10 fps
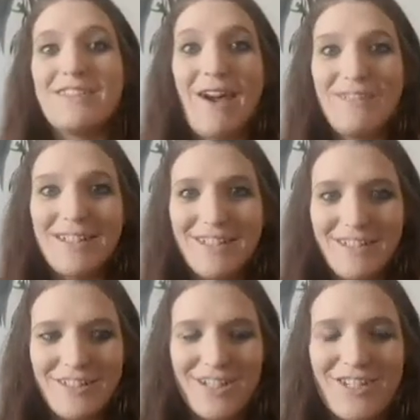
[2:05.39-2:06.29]
that was a
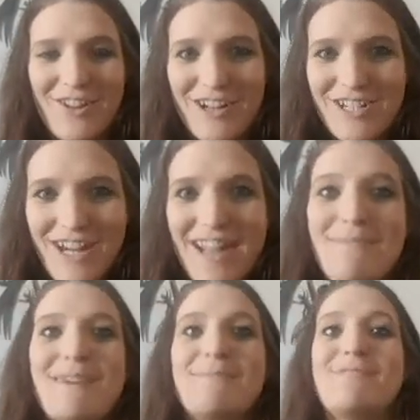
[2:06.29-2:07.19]
little discouraging
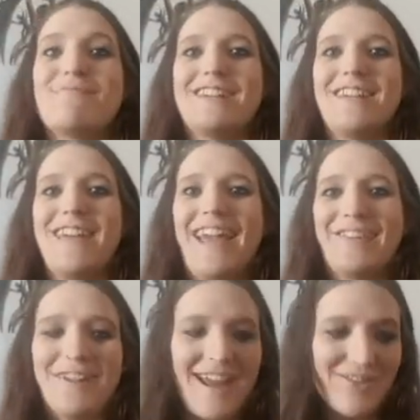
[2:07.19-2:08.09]
and made me really
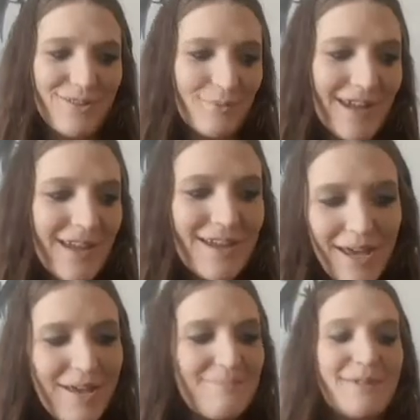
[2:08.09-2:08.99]
angry at the Wii.
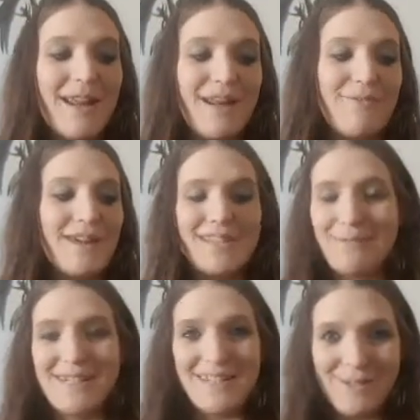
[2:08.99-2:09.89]
But anyway, so
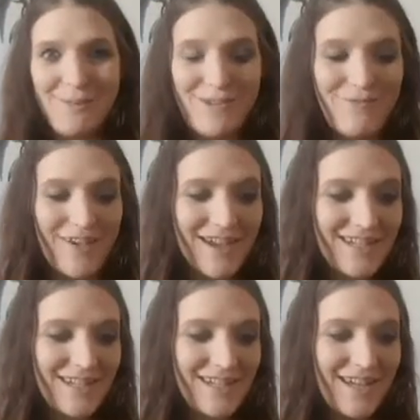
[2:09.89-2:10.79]
we did the Wii
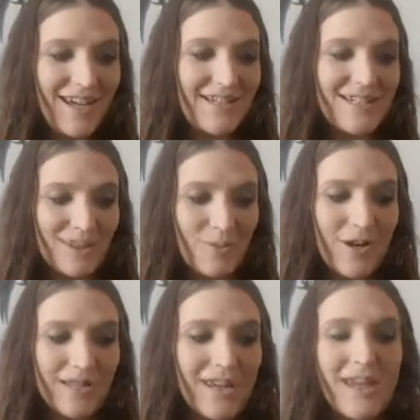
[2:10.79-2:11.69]
Fit, did the
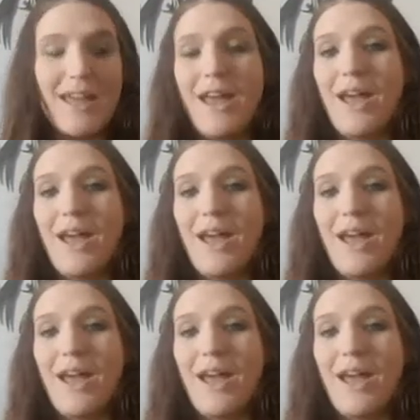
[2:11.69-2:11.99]
walking,